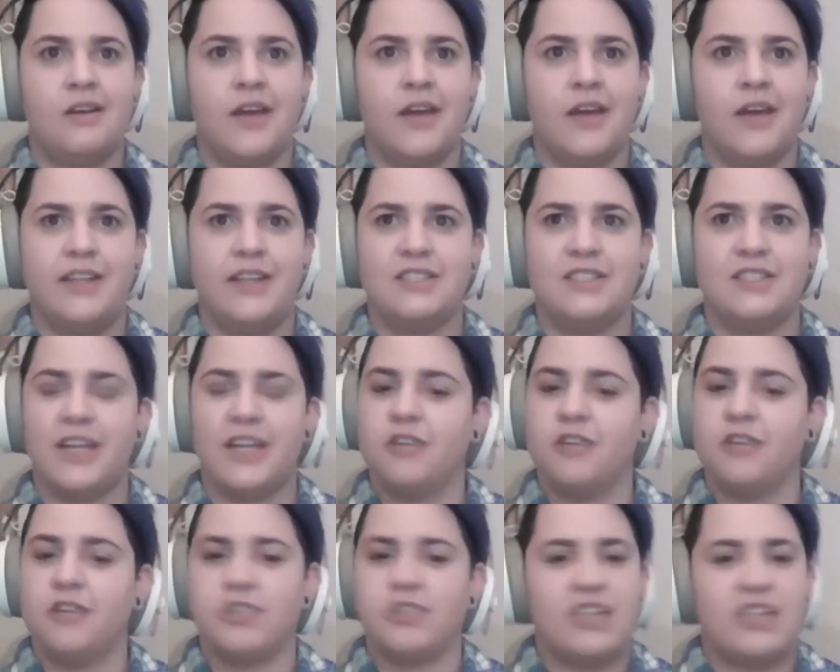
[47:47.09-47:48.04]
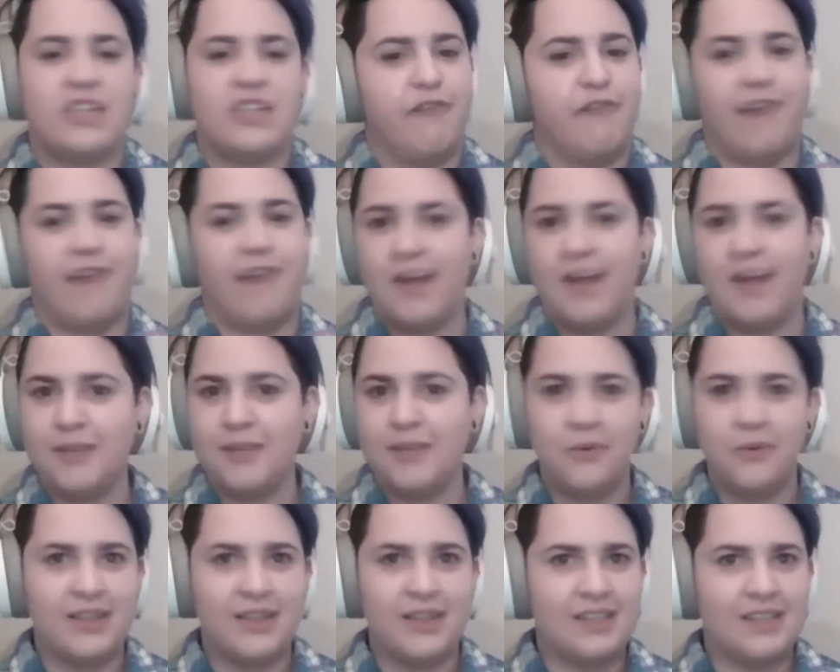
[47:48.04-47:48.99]
and it's like you're just not vibing
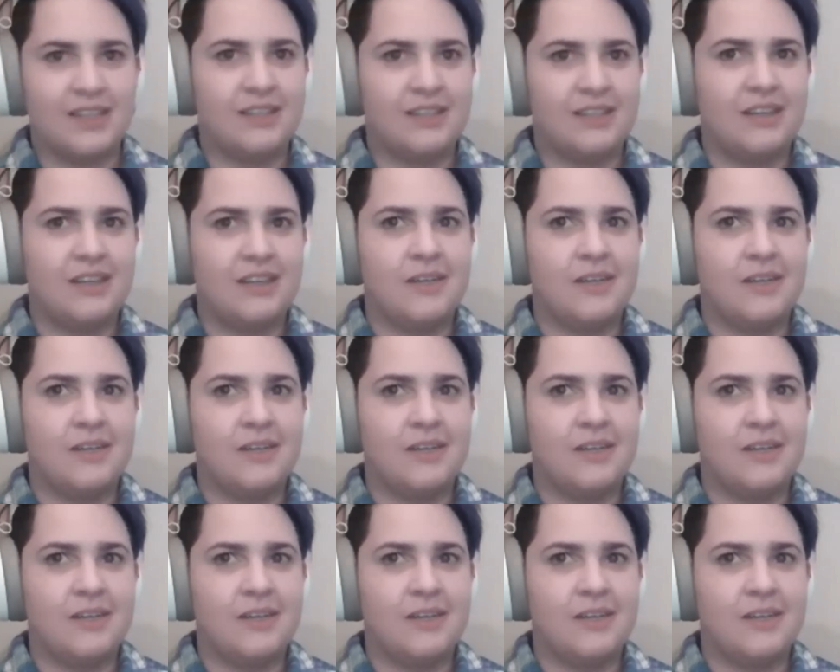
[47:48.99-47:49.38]
with it,